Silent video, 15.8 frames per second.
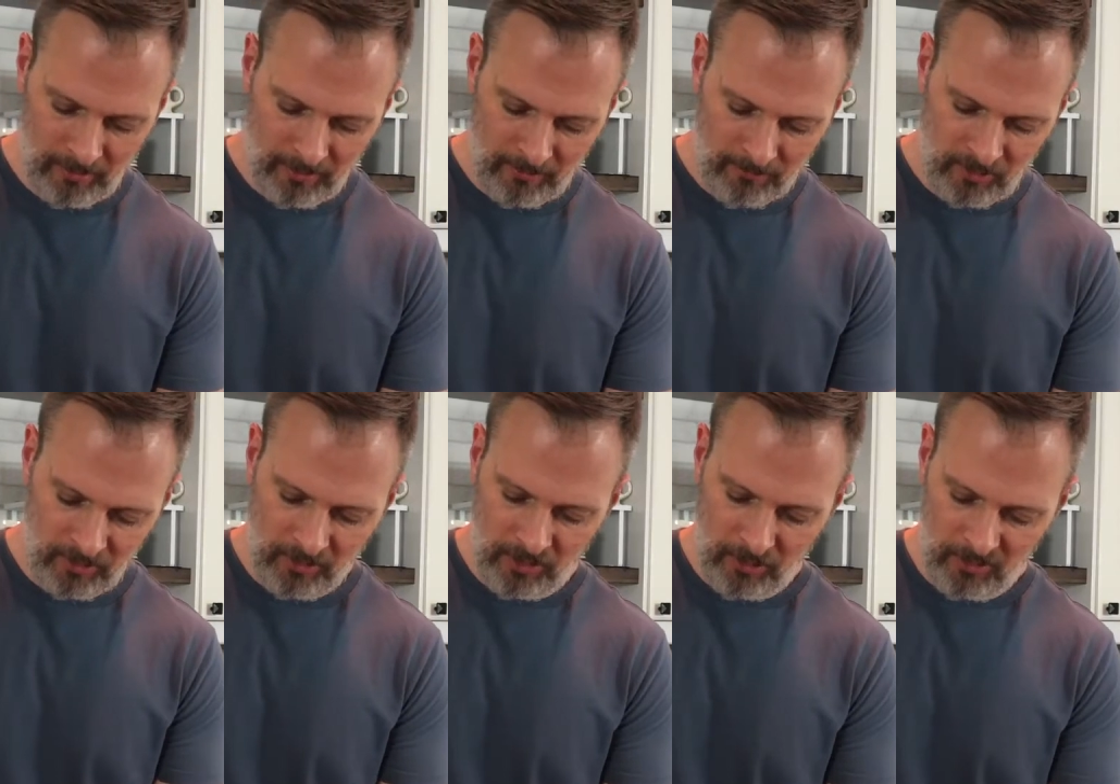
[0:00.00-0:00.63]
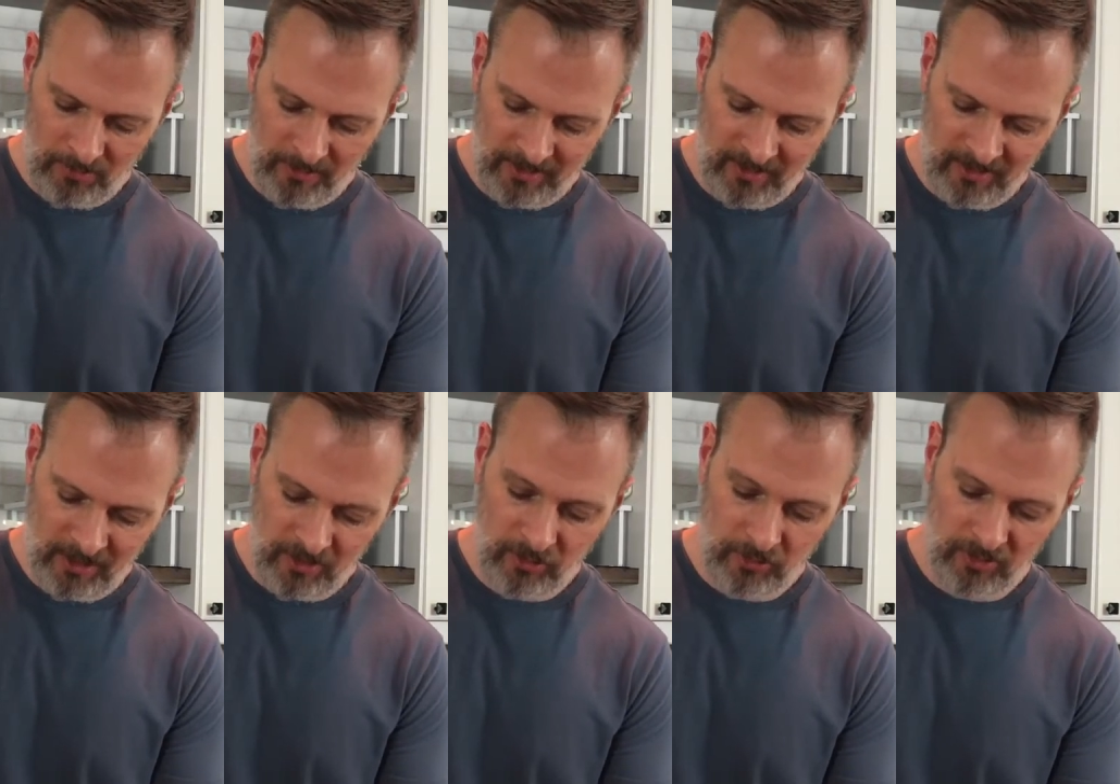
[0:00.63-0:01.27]
Just gonna use my
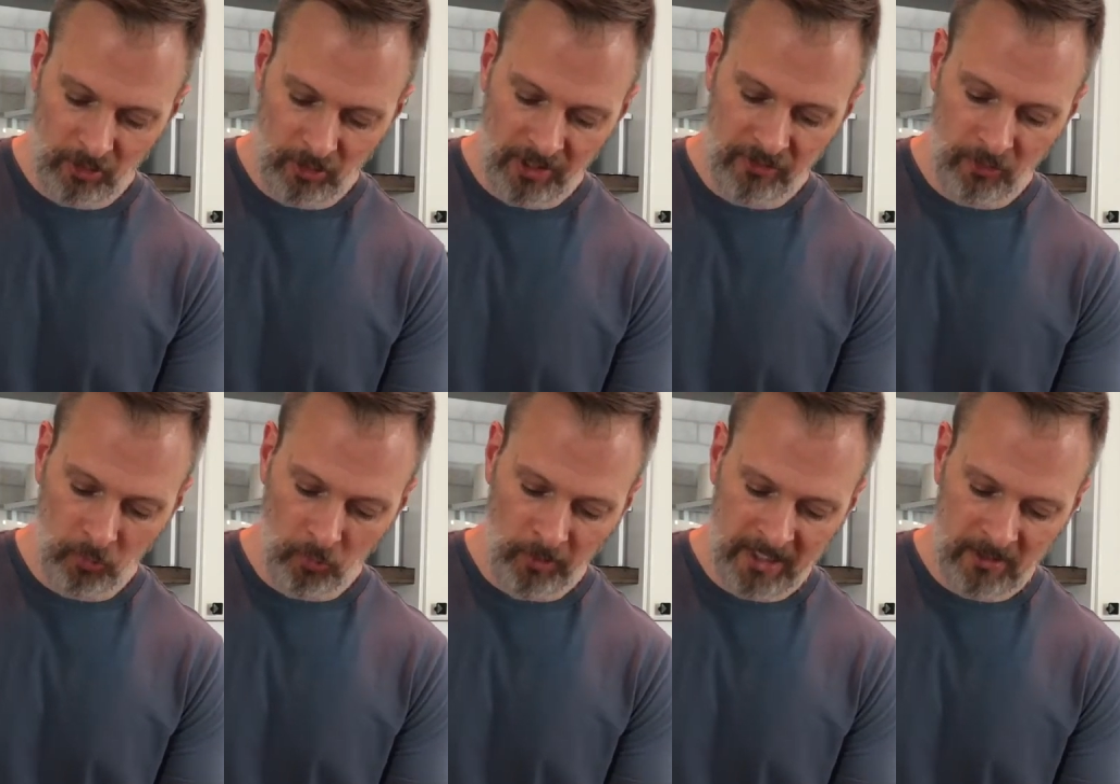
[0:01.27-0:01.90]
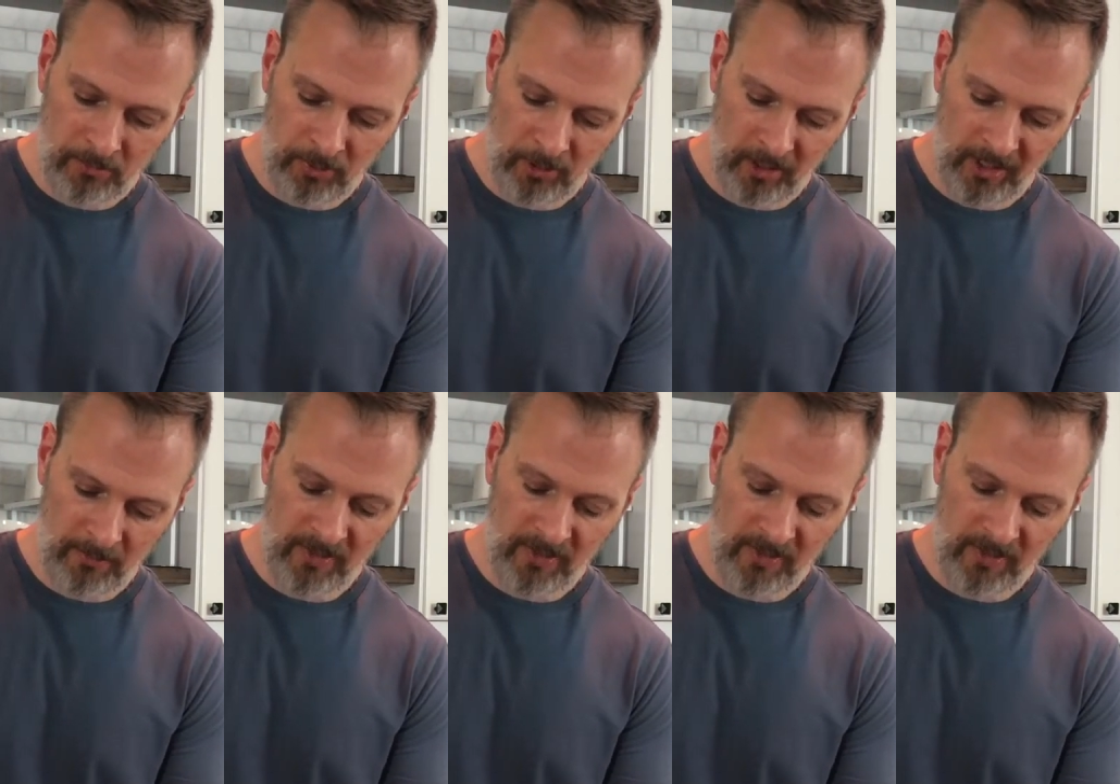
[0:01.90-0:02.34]
scissors on the white part.